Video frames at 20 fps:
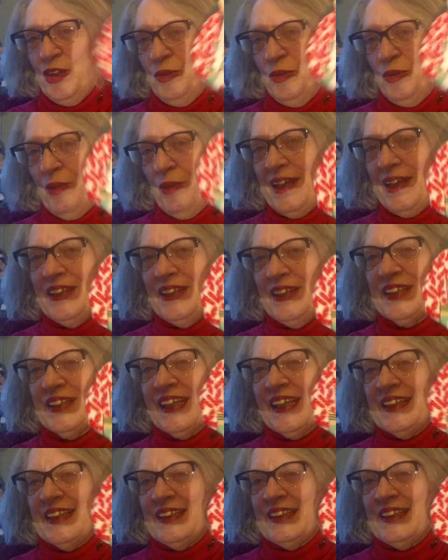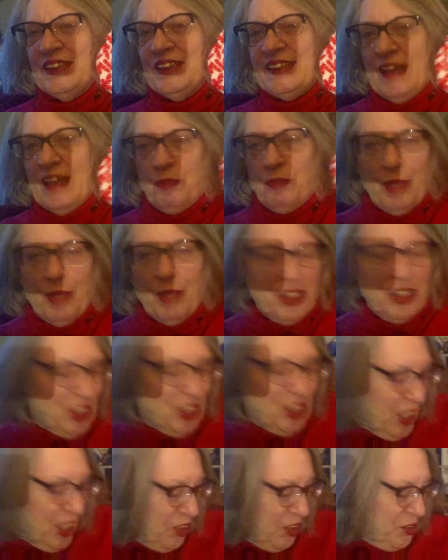Ready to set in my
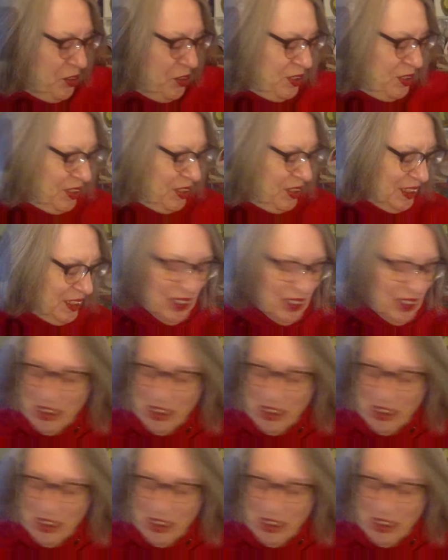chair, get